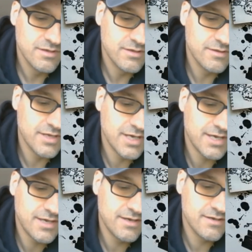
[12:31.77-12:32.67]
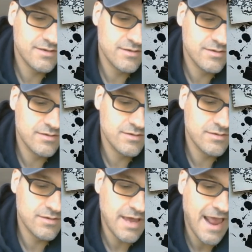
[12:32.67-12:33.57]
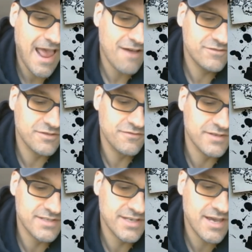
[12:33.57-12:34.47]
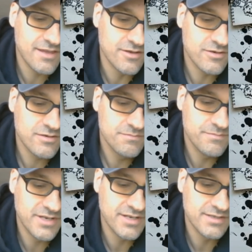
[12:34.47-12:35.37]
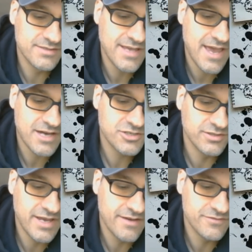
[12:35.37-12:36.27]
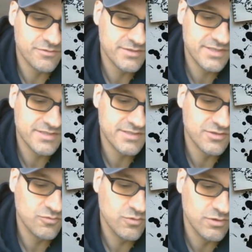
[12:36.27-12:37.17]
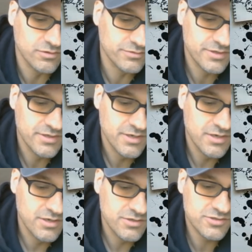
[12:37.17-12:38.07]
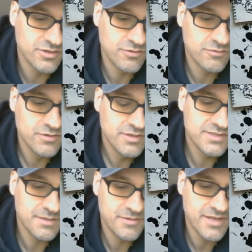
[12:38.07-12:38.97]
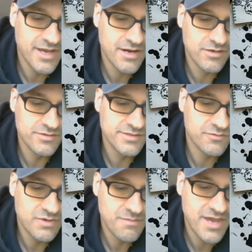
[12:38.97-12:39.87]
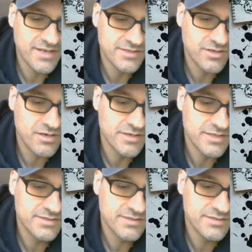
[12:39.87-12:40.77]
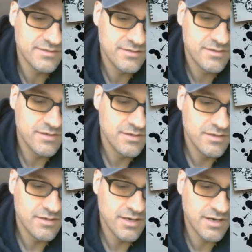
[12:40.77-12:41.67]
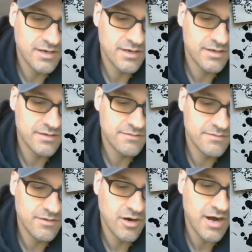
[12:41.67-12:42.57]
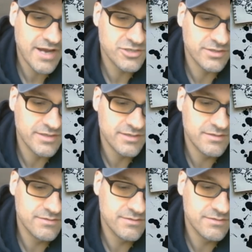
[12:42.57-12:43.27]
They have to fit together because they actually have to exist in the world. So some of the errors that we make as artists are actually